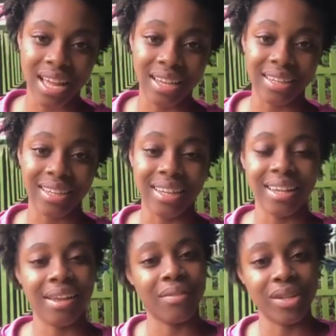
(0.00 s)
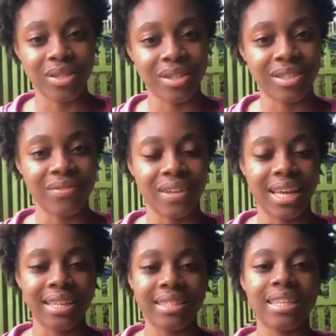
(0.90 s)
and 11
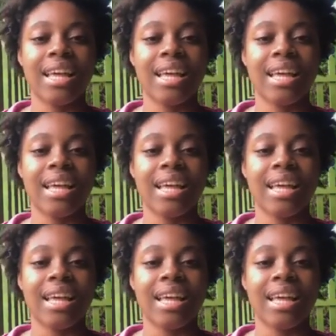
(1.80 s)
certificates,